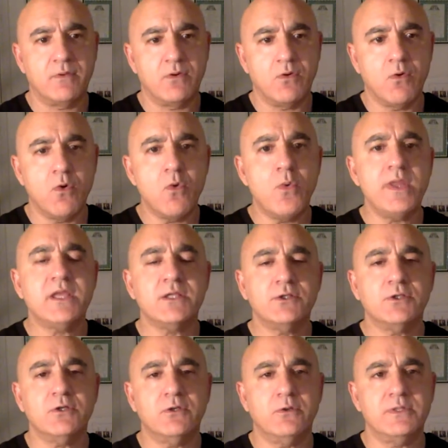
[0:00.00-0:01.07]
All we can
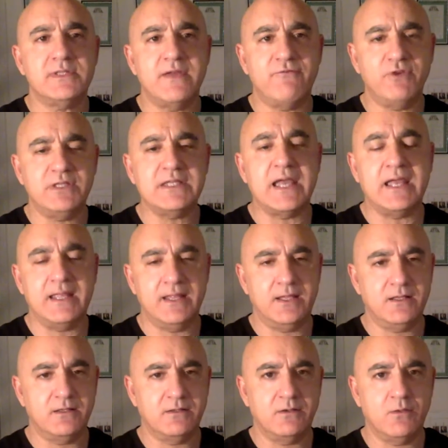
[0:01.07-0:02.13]
do is every
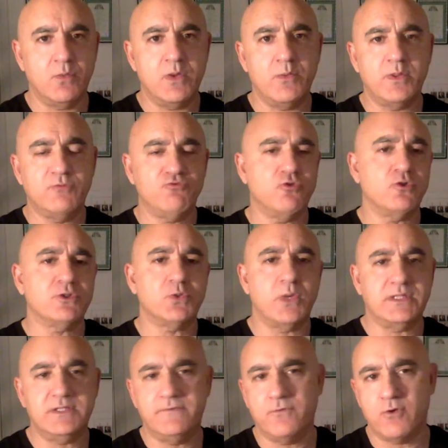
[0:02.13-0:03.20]
day we withdraw
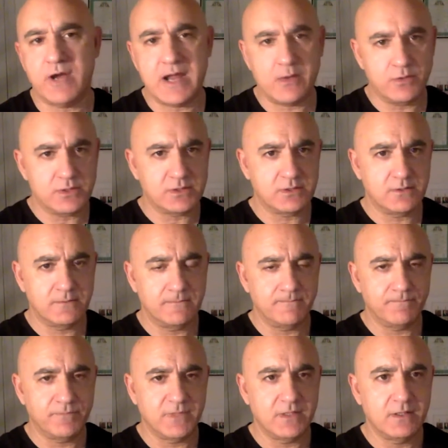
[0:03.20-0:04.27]
24 hours.
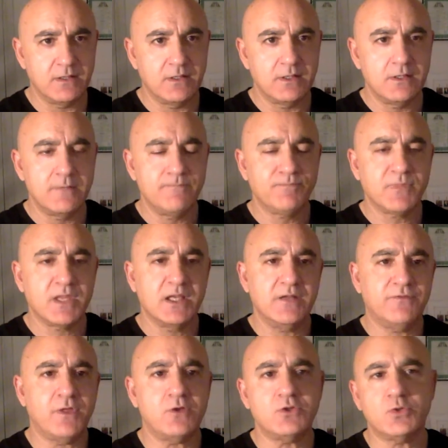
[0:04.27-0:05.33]
And
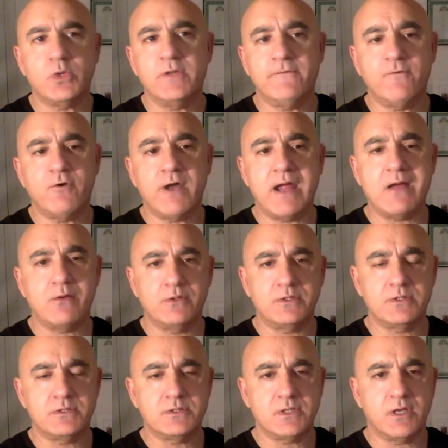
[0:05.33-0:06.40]
if those 24
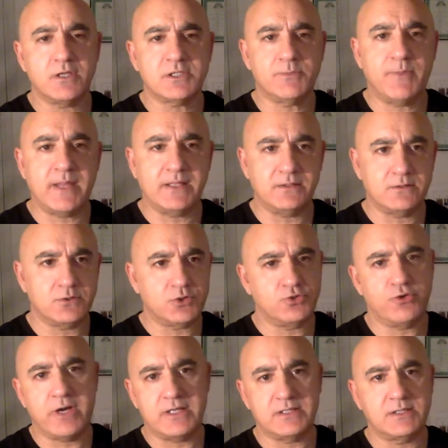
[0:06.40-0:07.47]
hours are spent
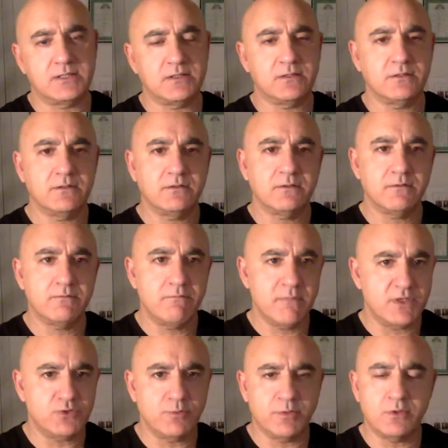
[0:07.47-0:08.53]
stressed,
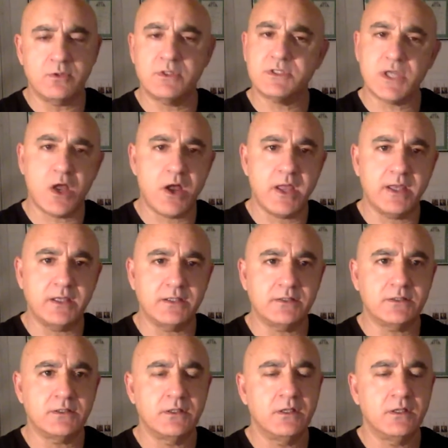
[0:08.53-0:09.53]
miserable, tired,